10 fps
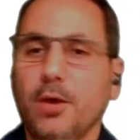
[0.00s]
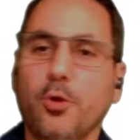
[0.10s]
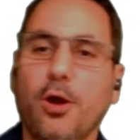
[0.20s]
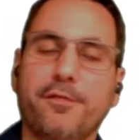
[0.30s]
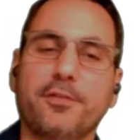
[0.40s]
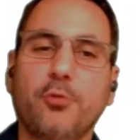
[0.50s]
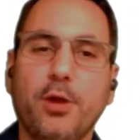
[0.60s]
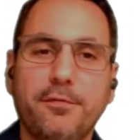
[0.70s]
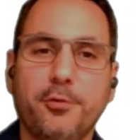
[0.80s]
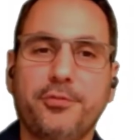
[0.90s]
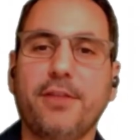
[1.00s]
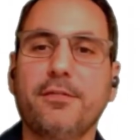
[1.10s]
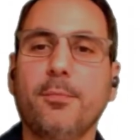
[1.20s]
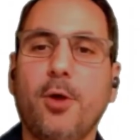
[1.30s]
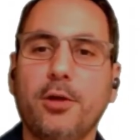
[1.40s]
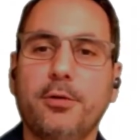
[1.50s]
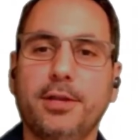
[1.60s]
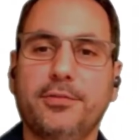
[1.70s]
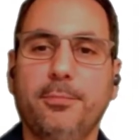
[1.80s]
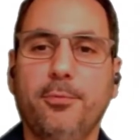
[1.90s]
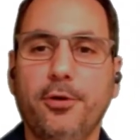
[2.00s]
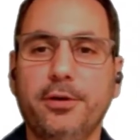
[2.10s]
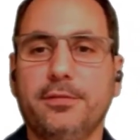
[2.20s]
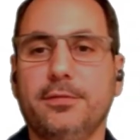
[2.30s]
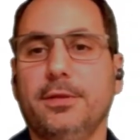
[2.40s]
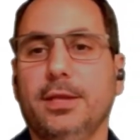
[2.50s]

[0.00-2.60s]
We offer 24/7 monitoring and support